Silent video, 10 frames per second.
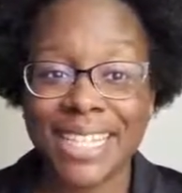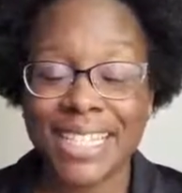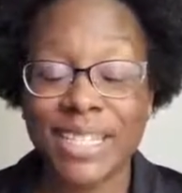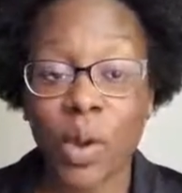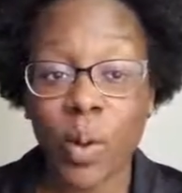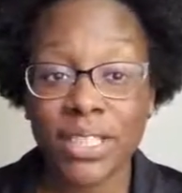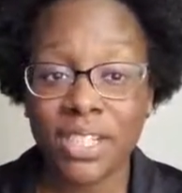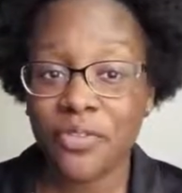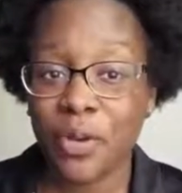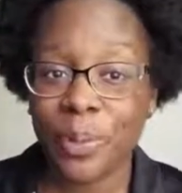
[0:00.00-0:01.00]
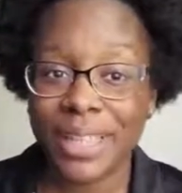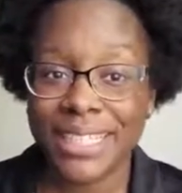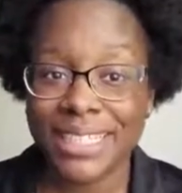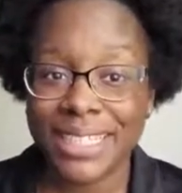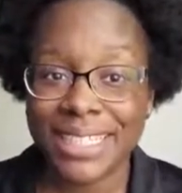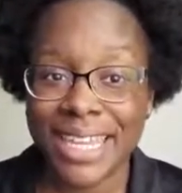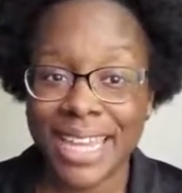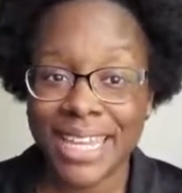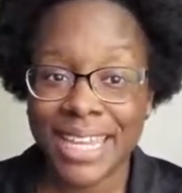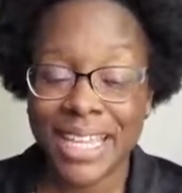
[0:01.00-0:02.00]
as the question formulation
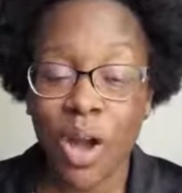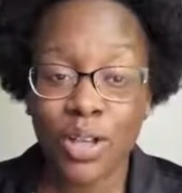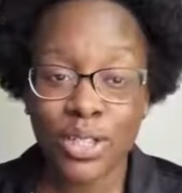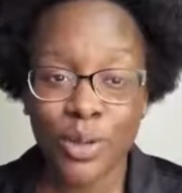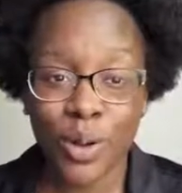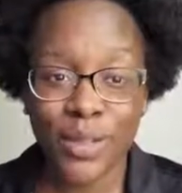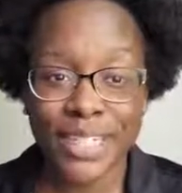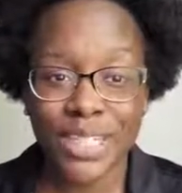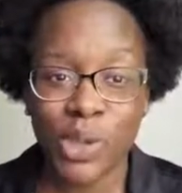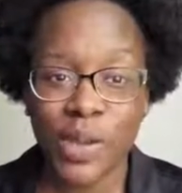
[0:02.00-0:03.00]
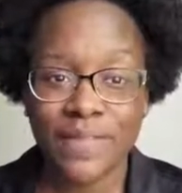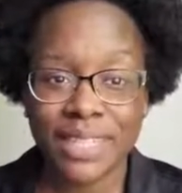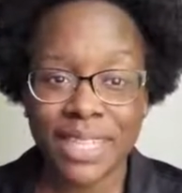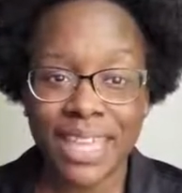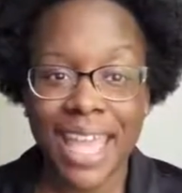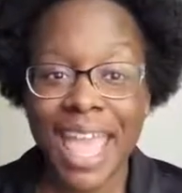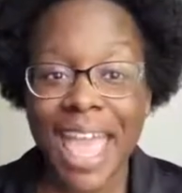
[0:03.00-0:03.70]
technique, also known as QFT,